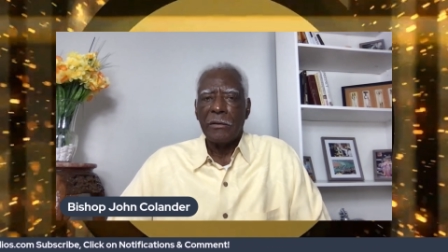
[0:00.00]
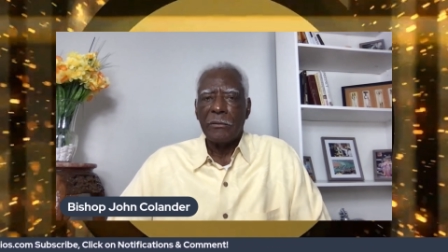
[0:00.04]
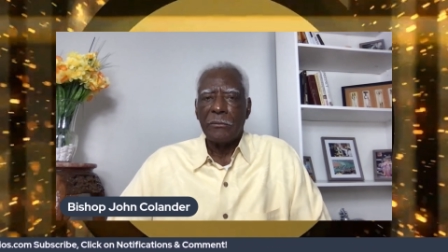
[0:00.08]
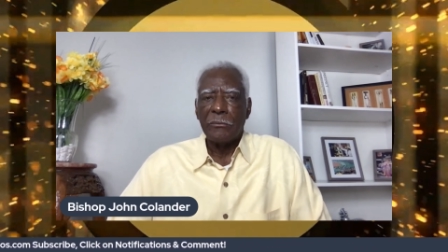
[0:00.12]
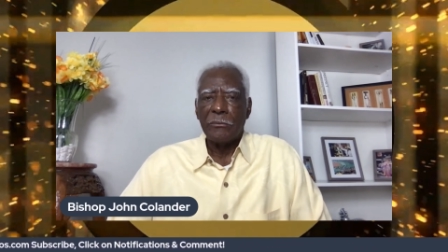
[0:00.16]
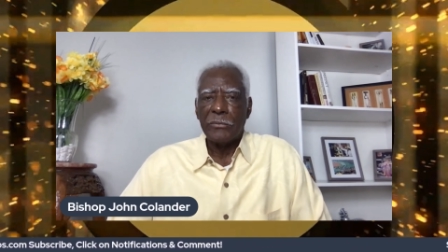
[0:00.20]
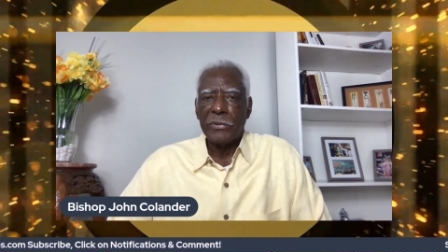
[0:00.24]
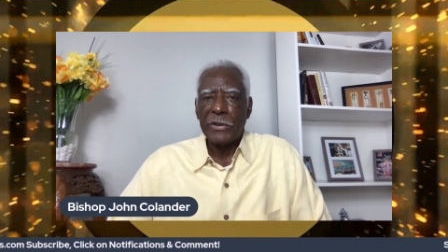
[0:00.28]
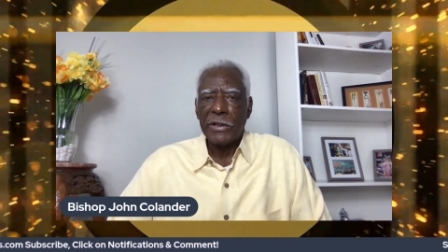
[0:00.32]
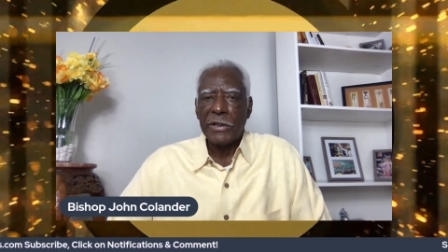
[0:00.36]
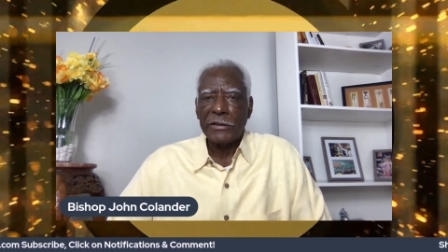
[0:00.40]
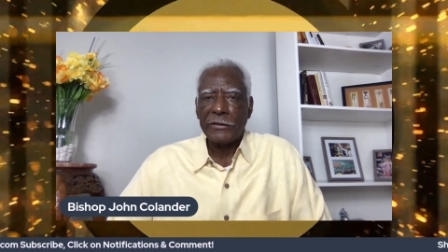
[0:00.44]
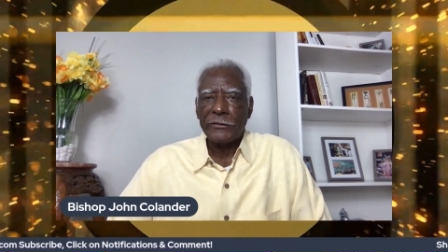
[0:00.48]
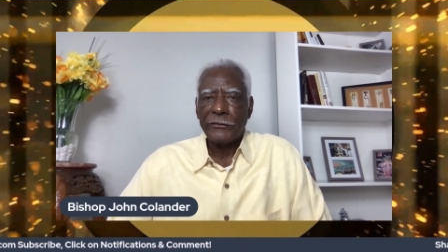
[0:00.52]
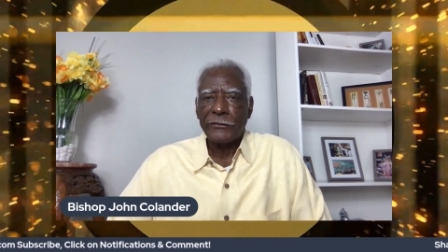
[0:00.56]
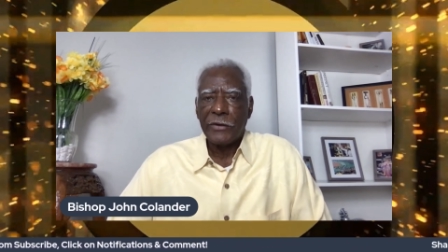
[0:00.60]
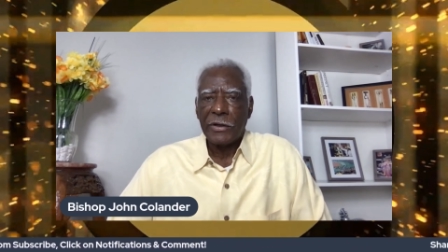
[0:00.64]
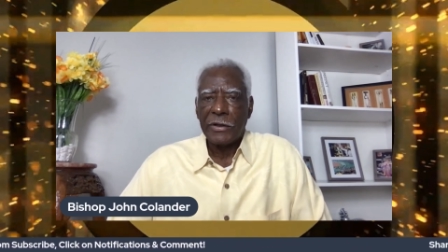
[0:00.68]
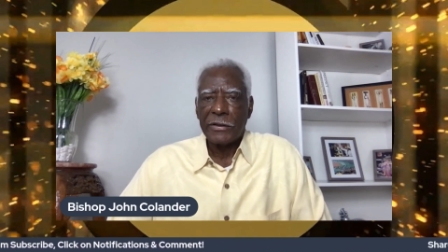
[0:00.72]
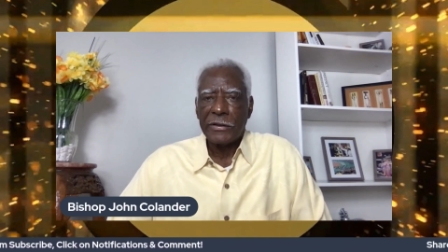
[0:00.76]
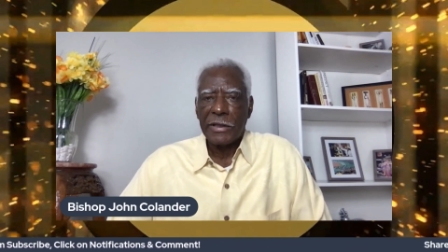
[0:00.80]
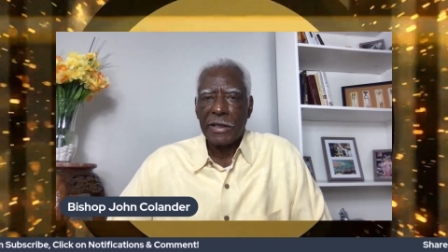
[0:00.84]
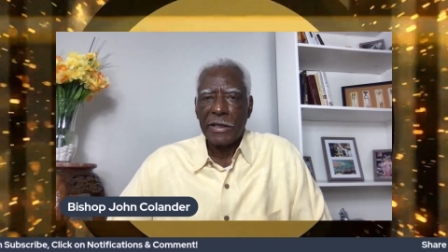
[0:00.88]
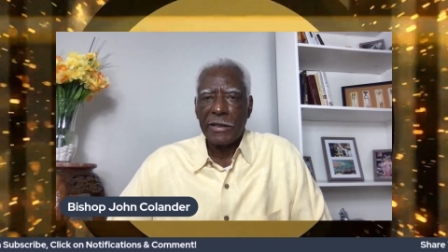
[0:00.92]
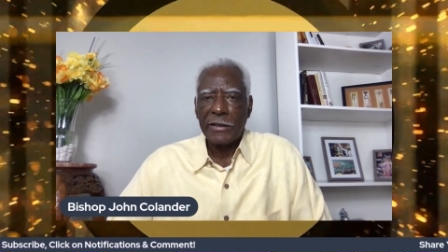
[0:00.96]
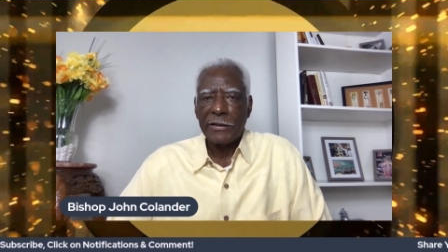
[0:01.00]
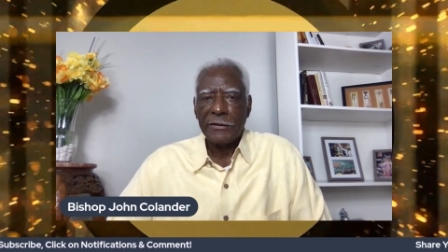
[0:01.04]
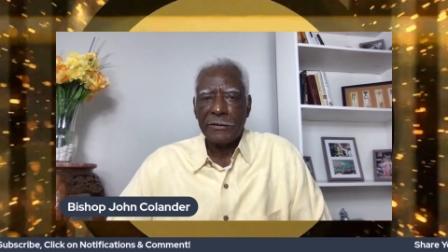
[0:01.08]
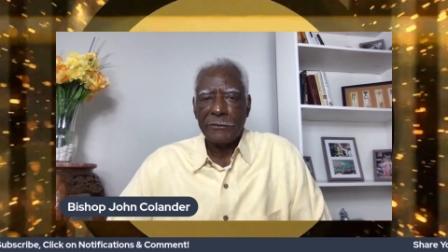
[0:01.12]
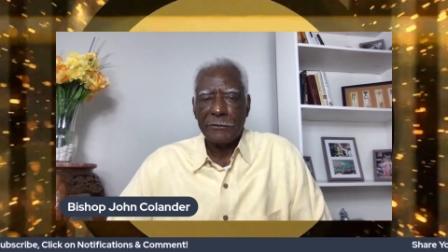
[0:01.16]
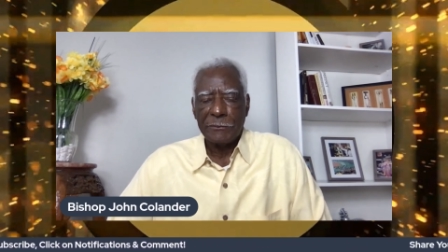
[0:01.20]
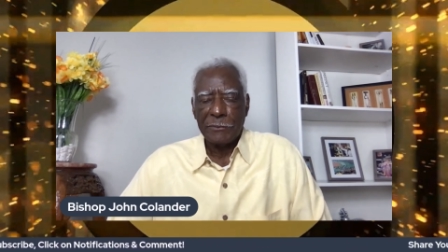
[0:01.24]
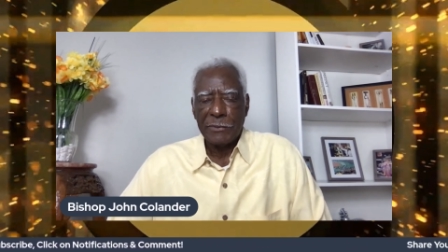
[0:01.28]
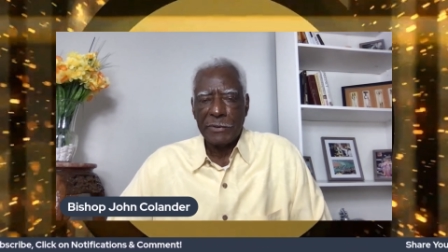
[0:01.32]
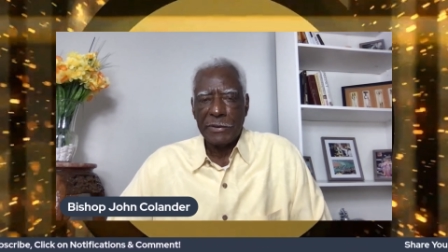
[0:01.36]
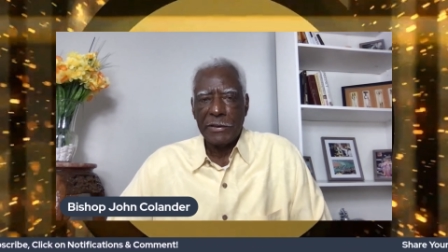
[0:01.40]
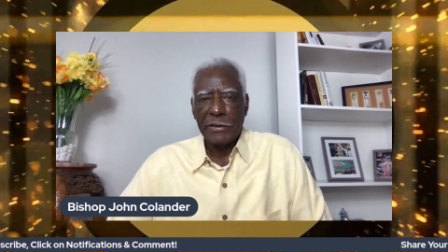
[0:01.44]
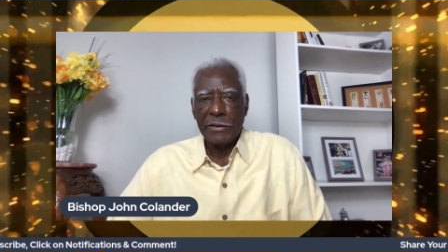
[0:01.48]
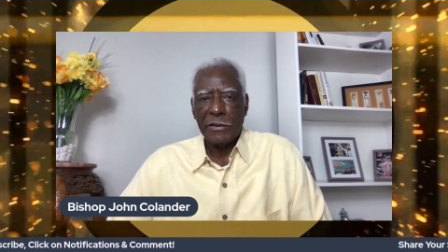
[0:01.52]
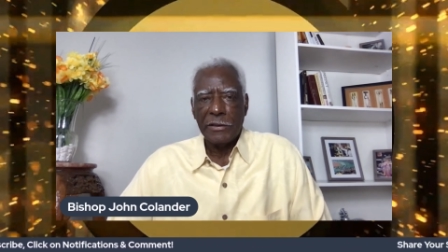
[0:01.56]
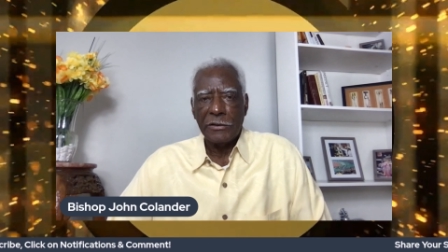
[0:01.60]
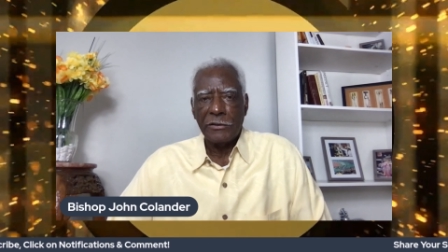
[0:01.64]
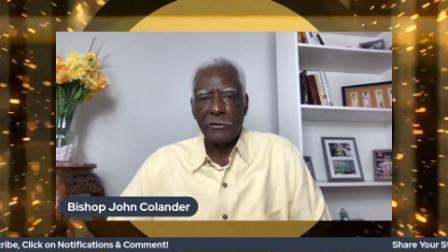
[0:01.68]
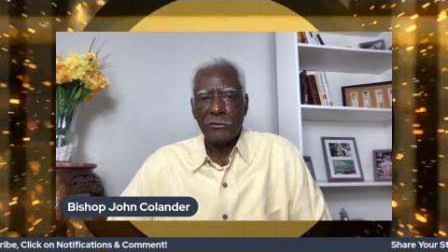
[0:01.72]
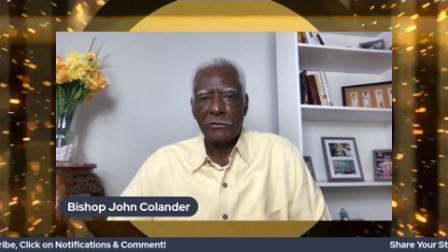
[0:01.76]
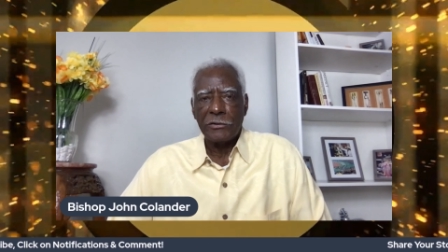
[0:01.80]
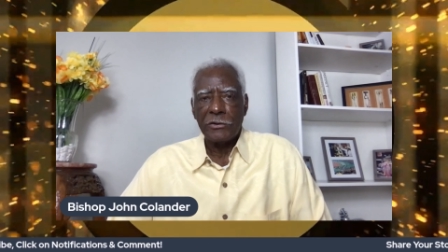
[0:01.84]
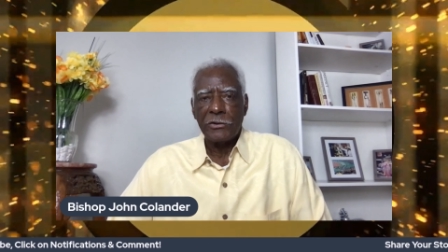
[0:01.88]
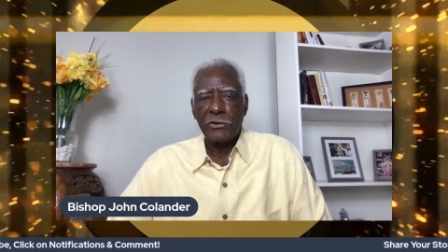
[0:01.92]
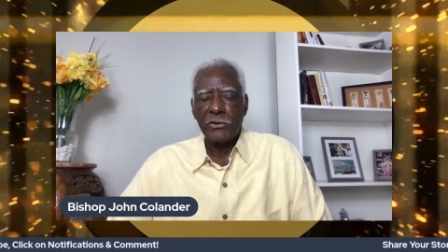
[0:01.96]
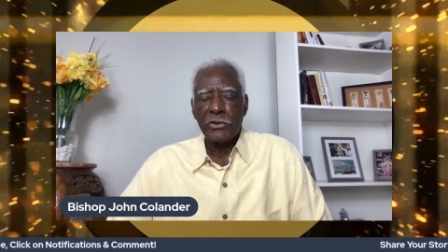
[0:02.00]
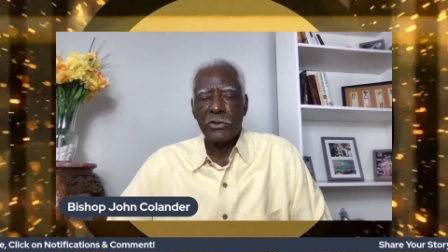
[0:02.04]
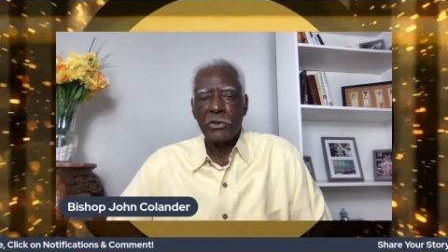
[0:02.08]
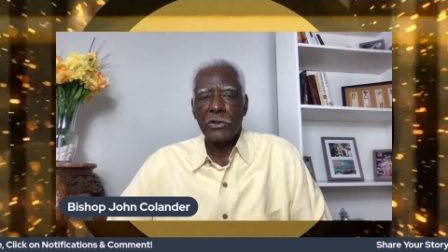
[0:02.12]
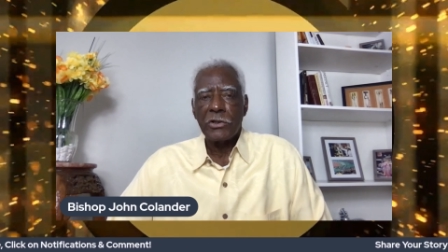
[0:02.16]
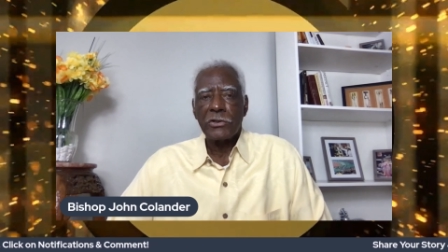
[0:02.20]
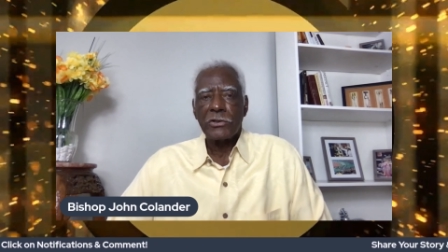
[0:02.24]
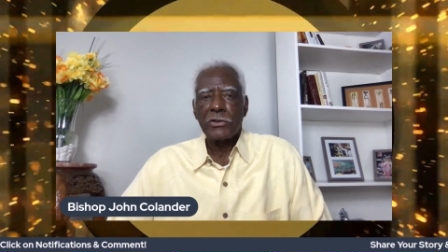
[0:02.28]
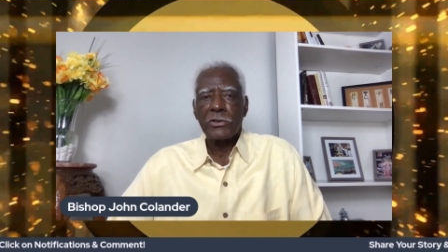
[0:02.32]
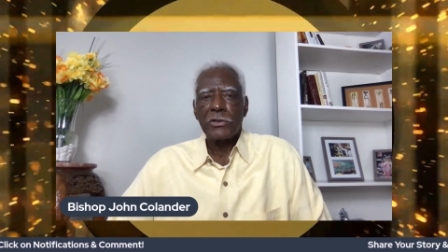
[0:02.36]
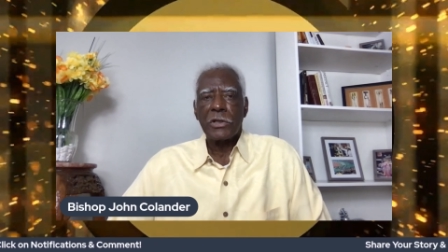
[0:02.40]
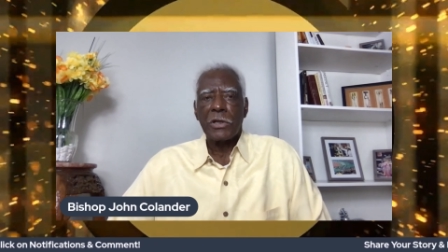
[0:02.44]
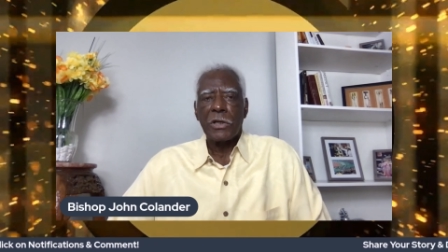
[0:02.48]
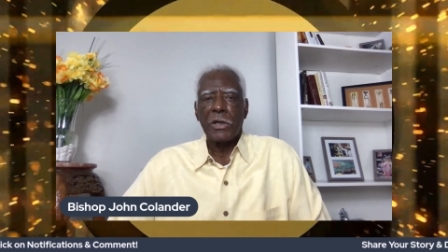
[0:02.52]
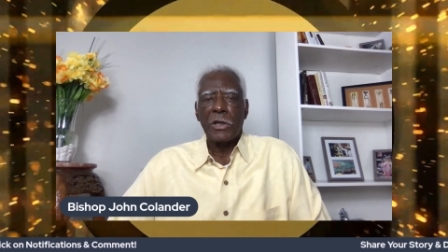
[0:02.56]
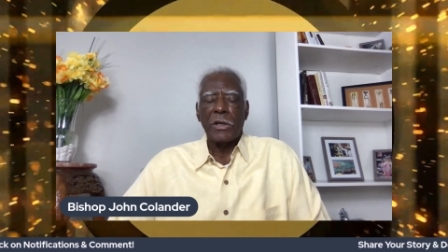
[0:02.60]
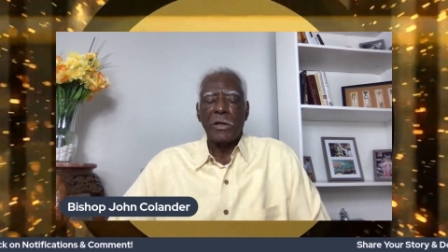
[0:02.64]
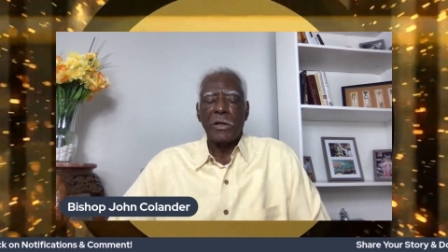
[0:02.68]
Bless, Father, I speak into the church